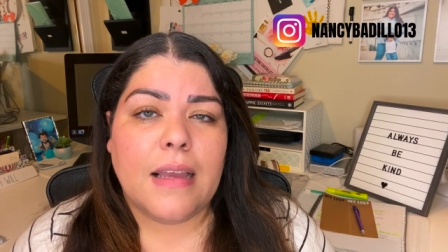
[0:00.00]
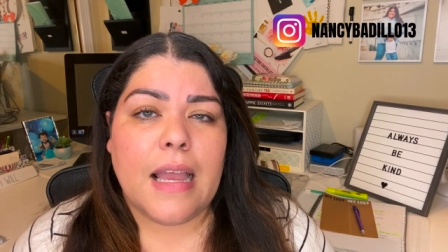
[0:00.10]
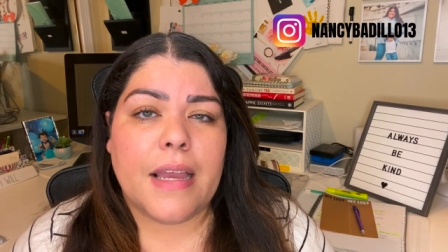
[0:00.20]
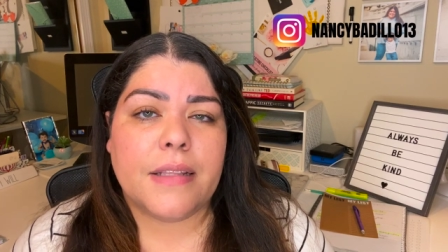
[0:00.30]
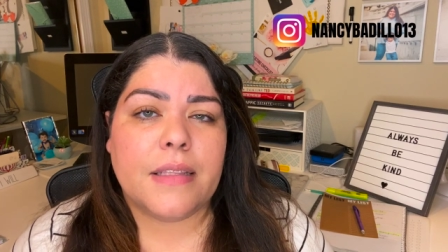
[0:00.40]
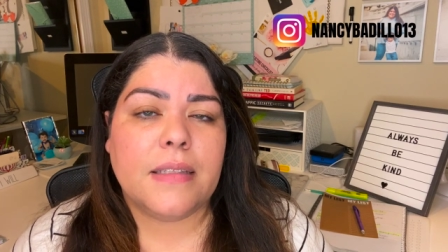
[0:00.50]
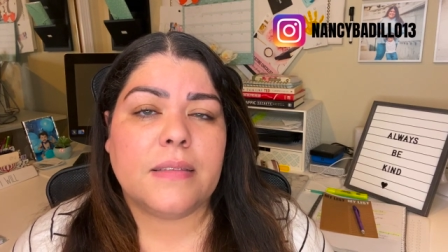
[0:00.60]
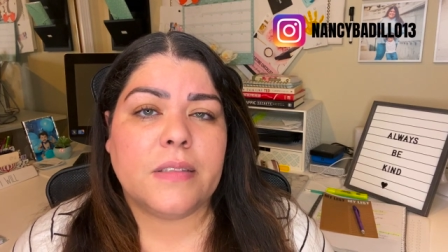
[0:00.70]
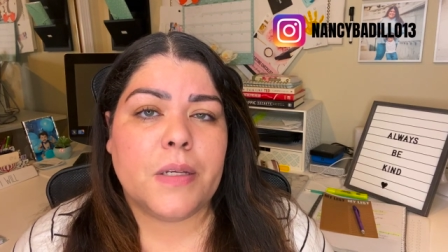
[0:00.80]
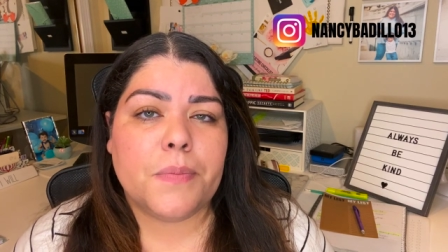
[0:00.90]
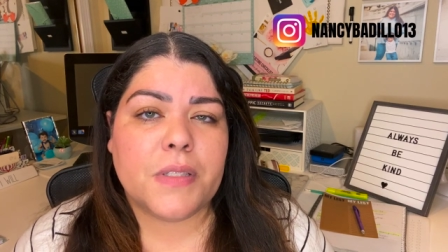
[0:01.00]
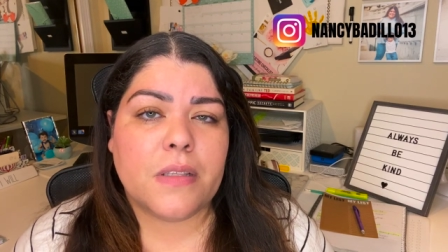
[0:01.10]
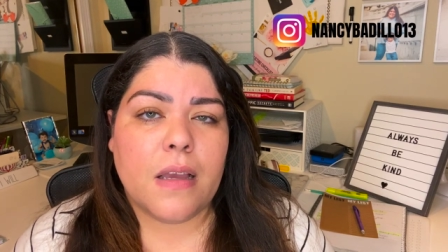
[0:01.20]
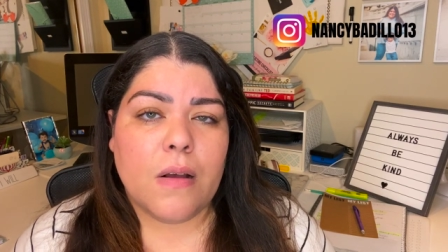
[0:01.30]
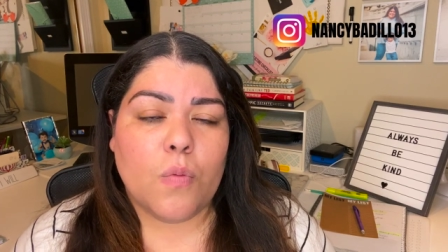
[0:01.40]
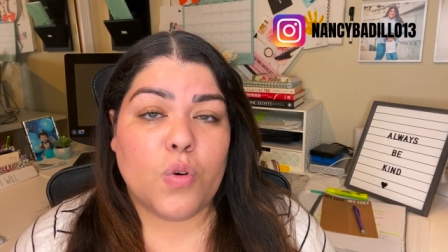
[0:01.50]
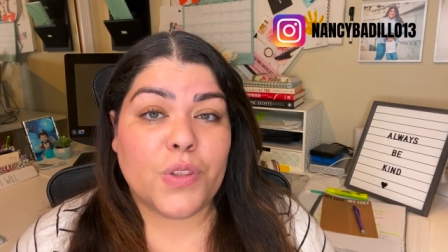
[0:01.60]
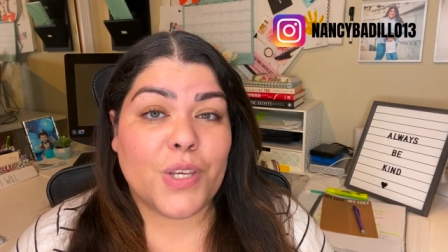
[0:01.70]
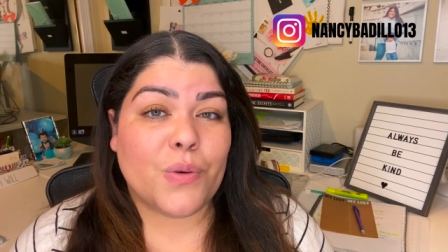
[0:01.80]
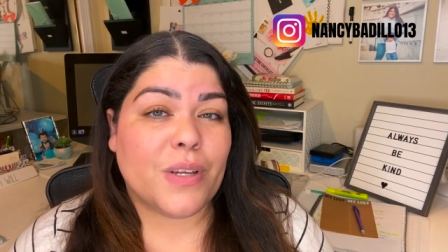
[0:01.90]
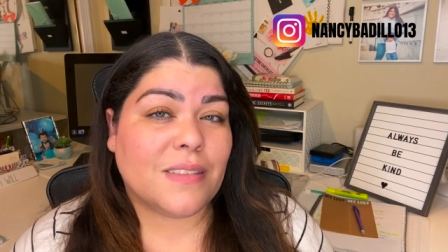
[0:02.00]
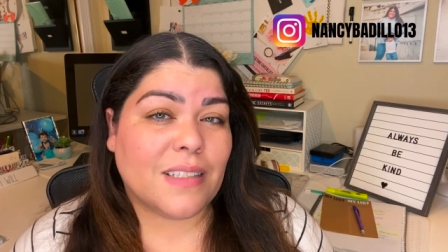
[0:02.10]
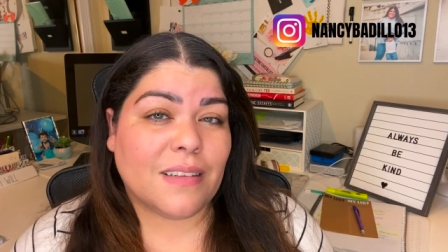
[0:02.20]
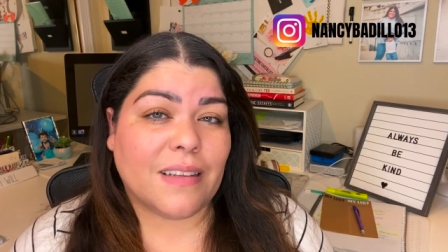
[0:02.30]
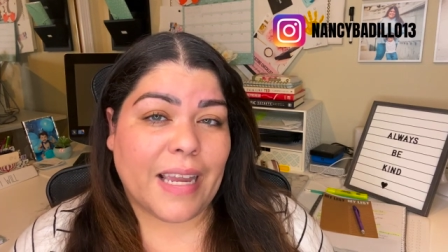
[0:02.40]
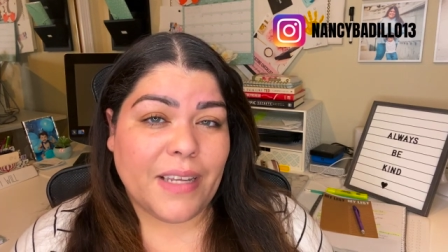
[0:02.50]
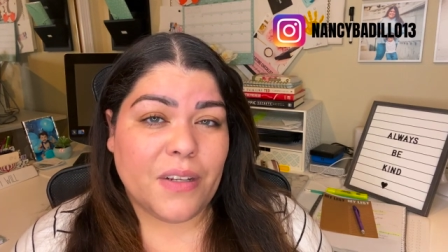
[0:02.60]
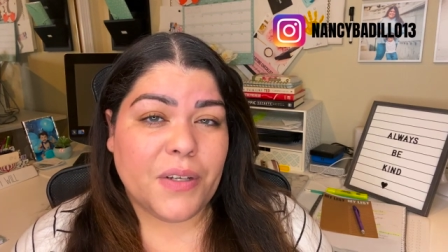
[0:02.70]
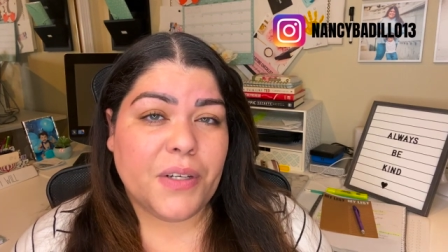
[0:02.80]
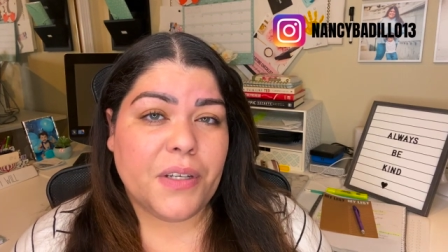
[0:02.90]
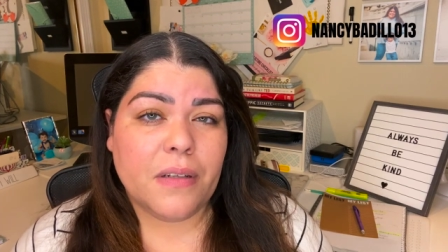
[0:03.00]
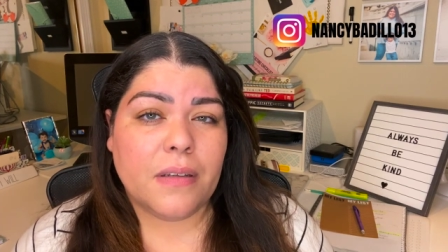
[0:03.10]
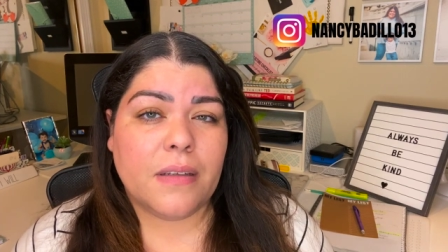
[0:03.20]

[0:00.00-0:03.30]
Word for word: And these tips will decrease the likelihood